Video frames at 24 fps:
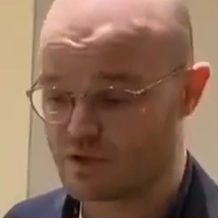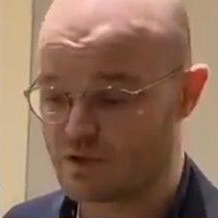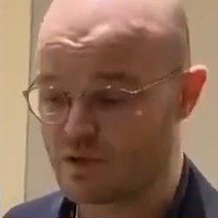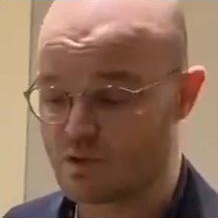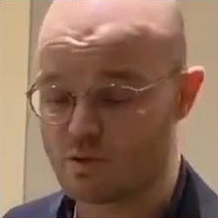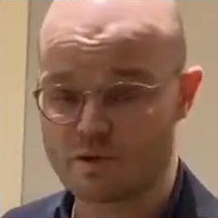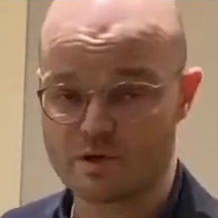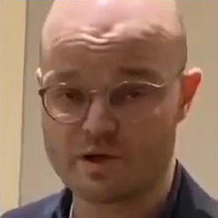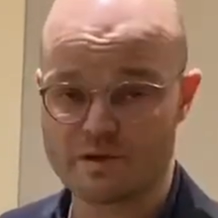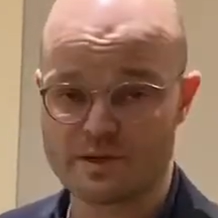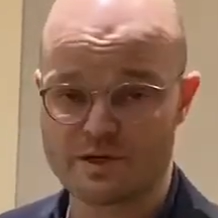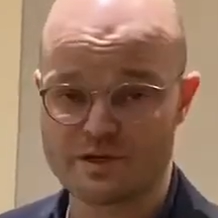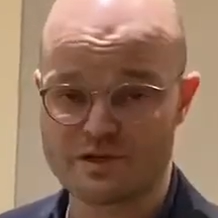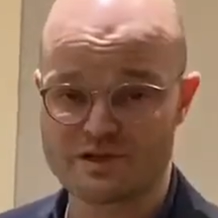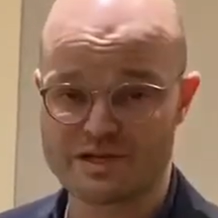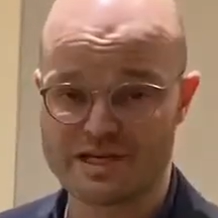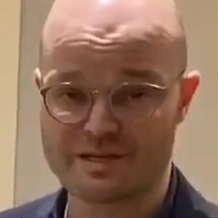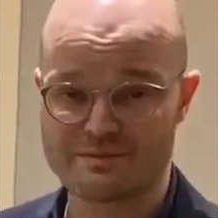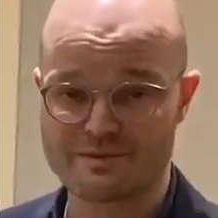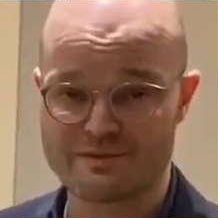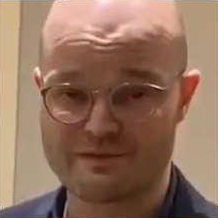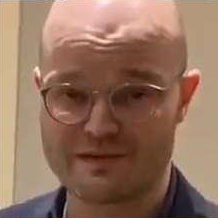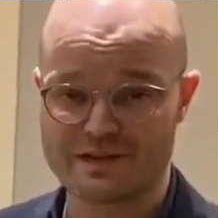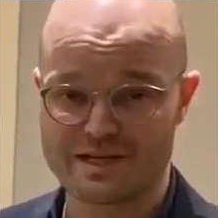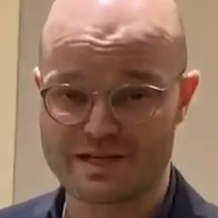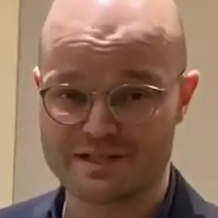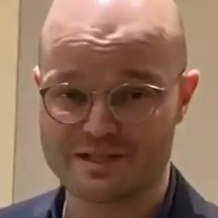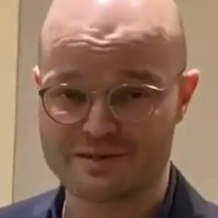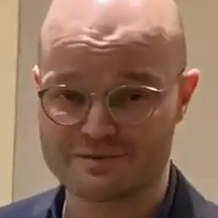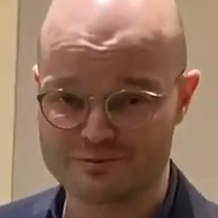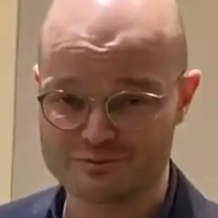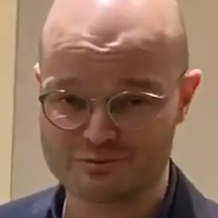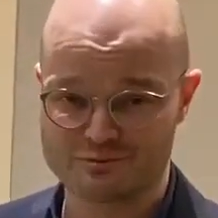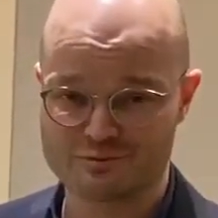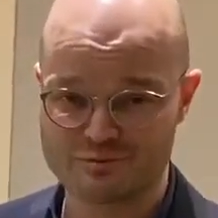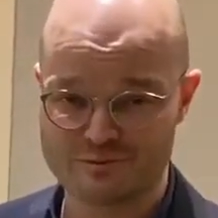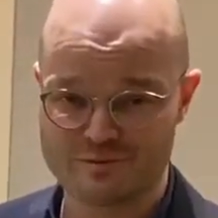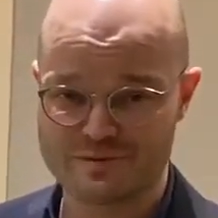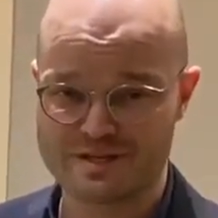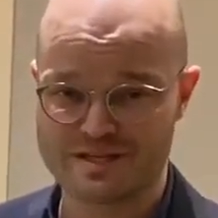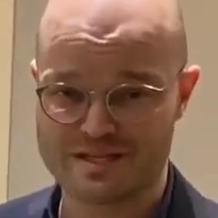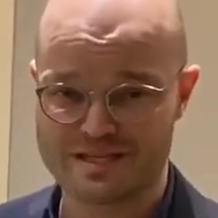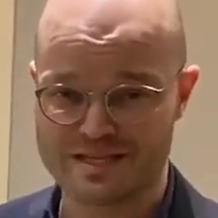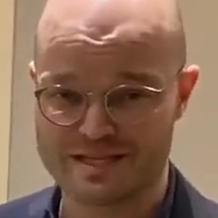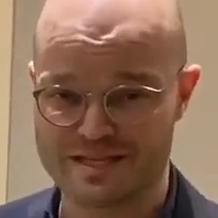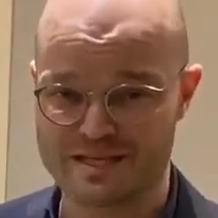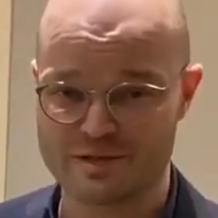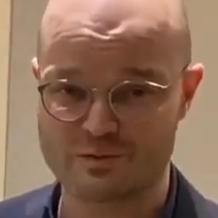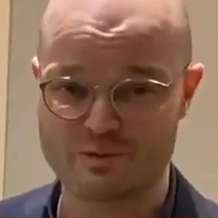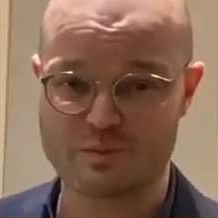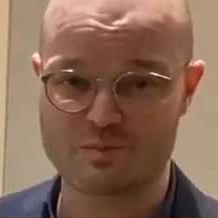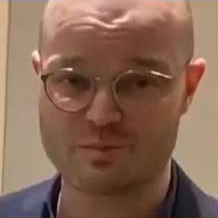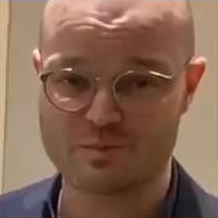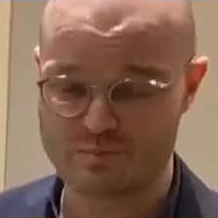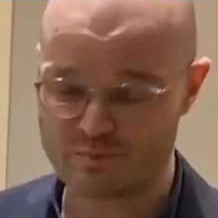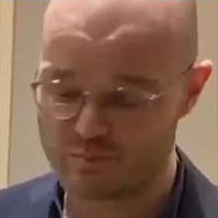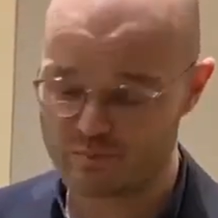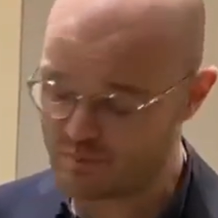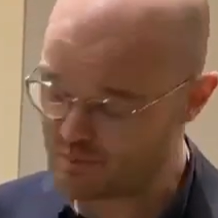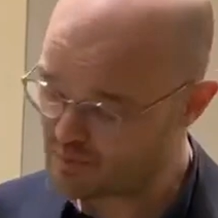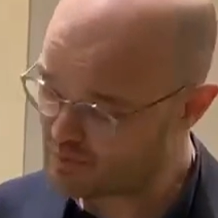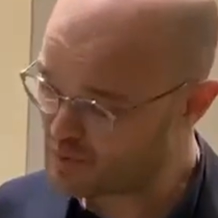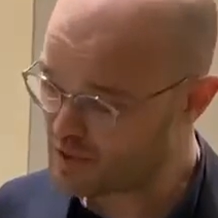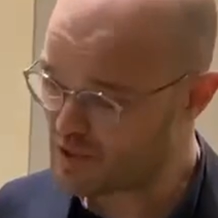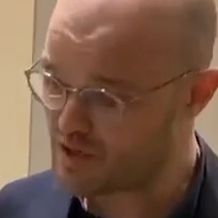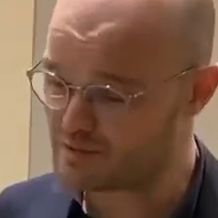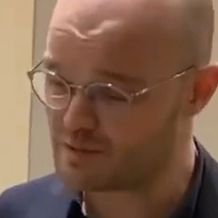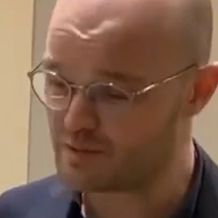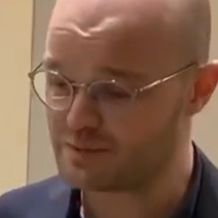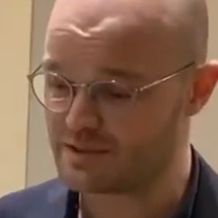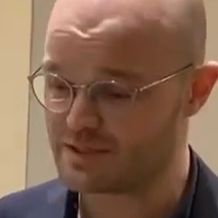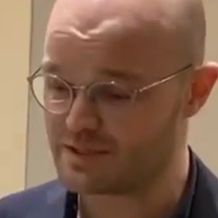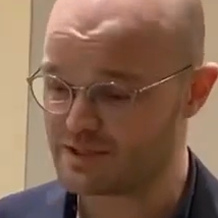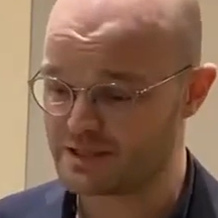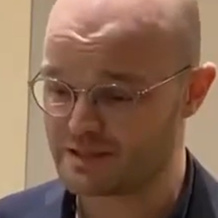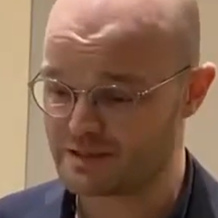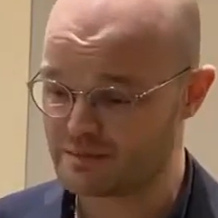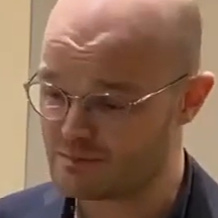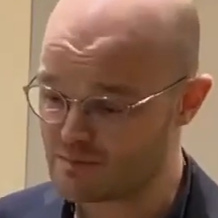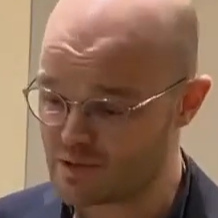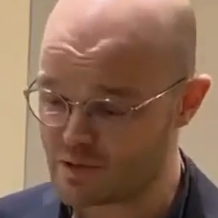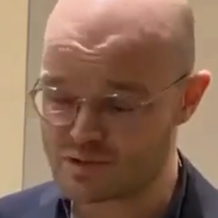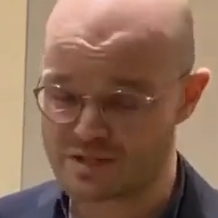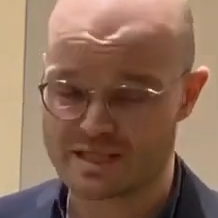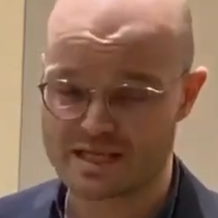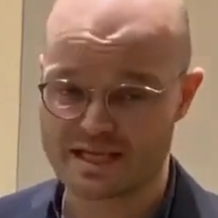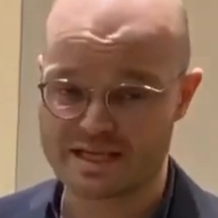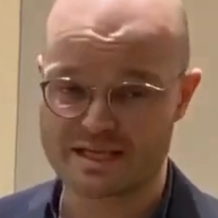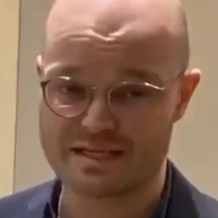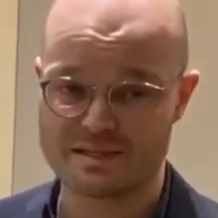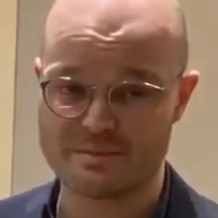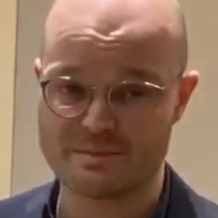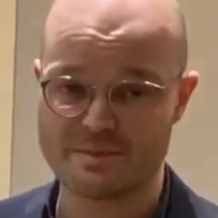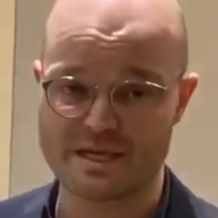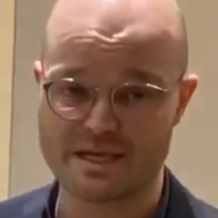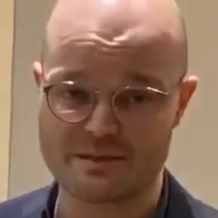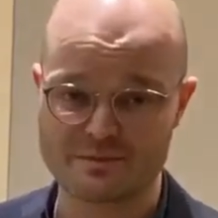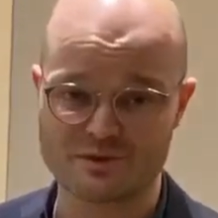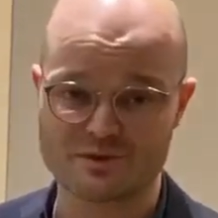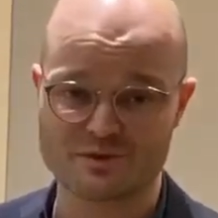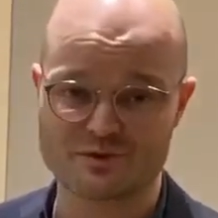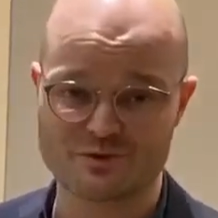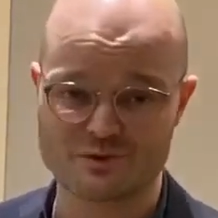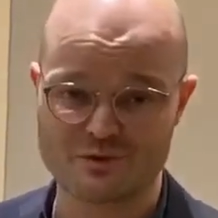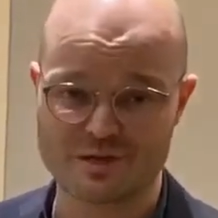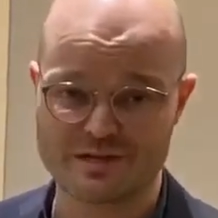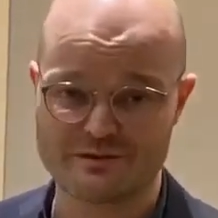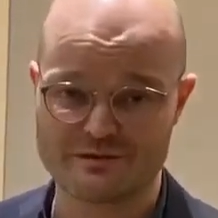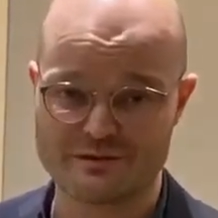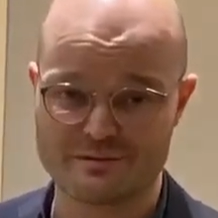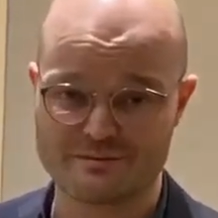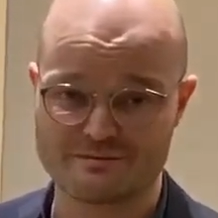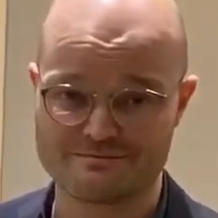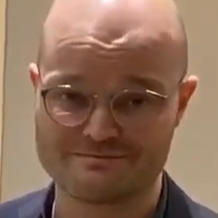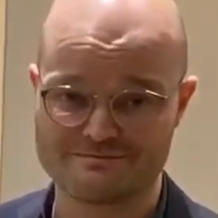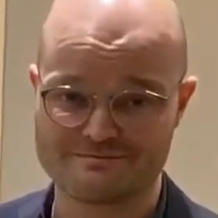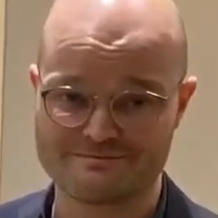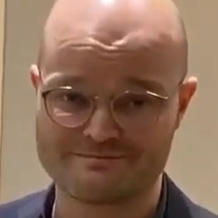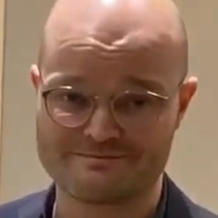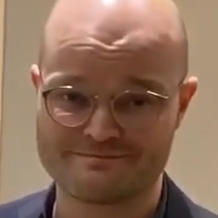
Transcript: don't worry about your amplifier. It will probably and most likely be able to drive them.